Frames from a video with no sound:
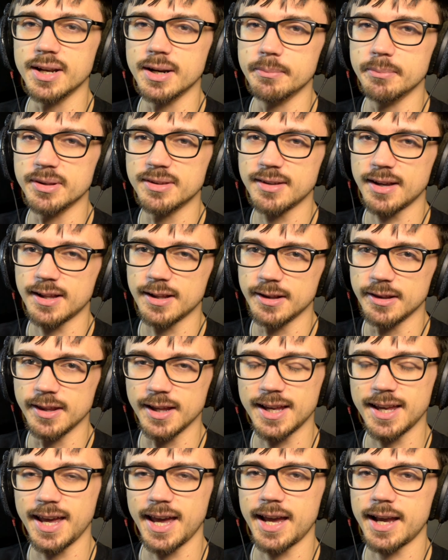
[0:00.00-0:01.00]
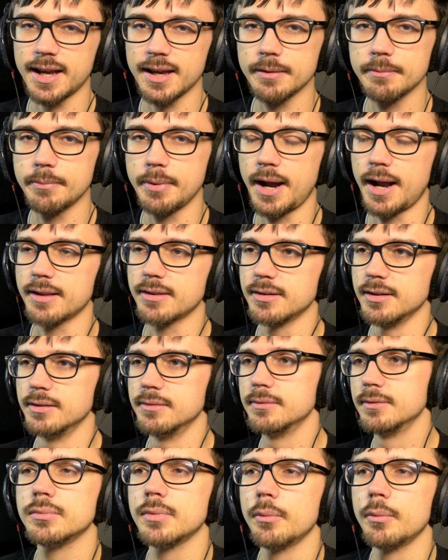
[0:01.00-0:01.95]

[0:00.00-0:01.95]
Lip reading: and in particular the kick pattern.